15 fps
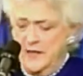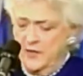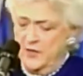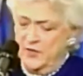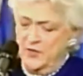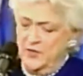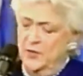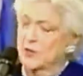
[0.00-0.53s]

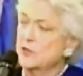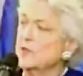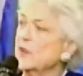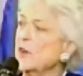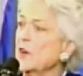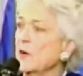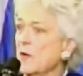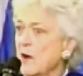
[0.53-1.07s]
to search
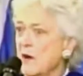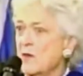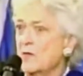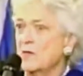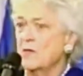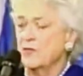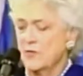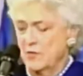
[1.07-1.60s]
for your
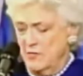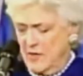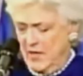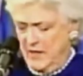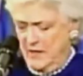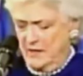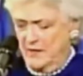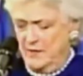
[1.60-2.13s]
own true
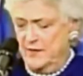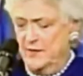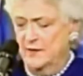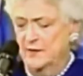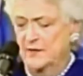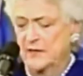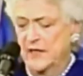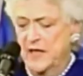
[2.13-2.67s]

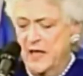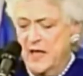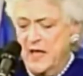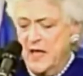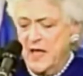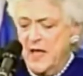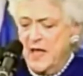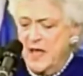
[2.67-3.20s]
colors.
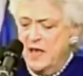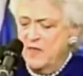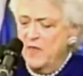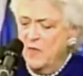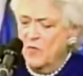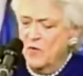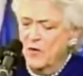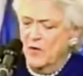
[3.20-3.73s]
In
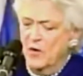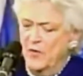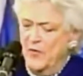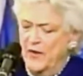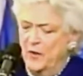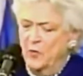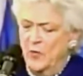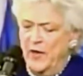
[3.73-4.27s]
the world
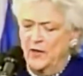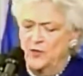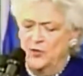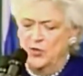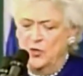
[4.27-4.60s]
that awaits